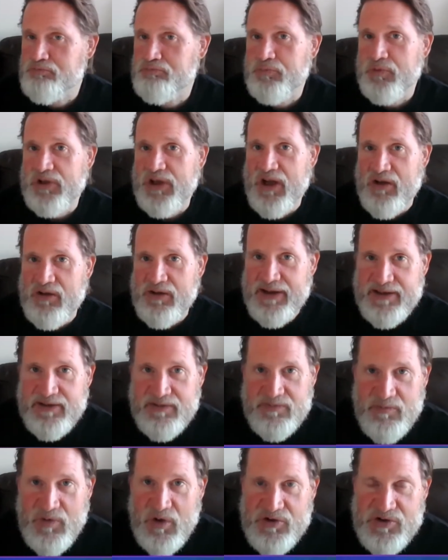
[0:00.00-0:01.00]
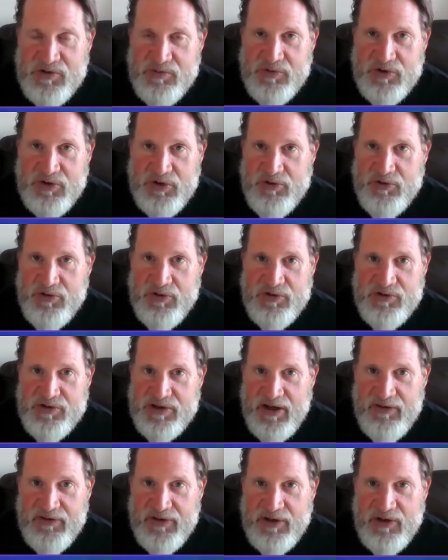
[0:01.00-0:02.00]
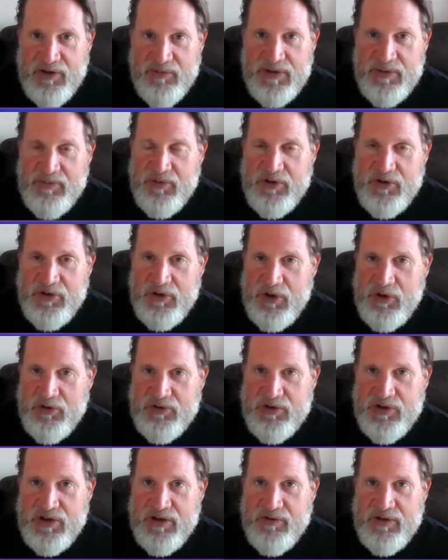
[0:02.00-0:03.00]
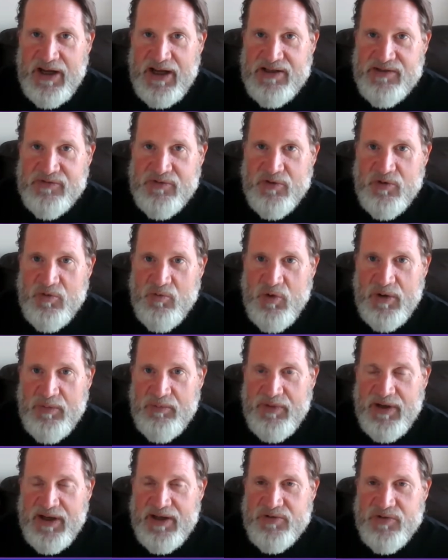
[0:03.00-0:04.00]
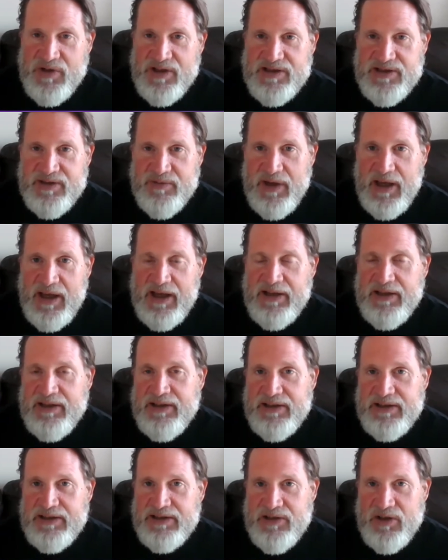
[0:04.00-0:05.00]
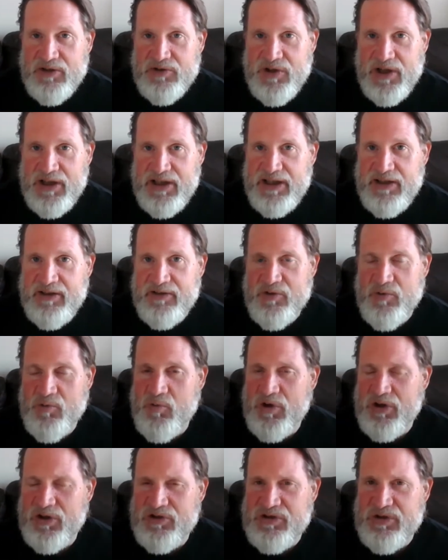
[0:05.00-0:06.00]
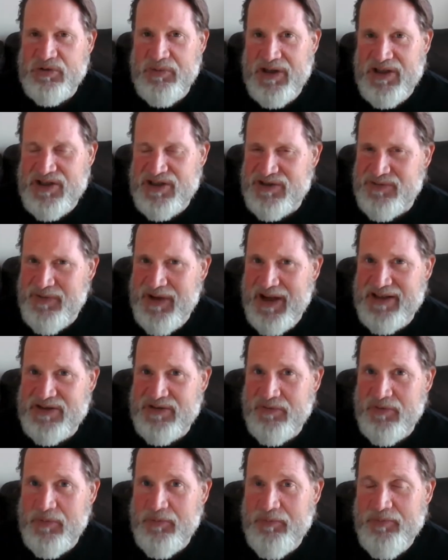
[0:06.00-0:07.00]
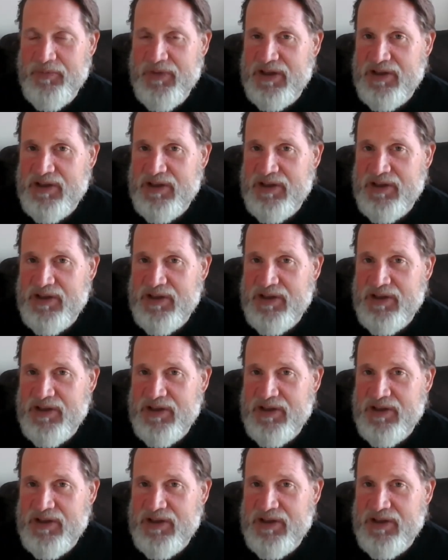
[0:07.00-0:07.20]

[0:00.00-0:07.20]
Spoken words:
Like most recruiters out there, people you go to, they would ask for a one-page resume or try to get it to 1 or 2 pages maximum.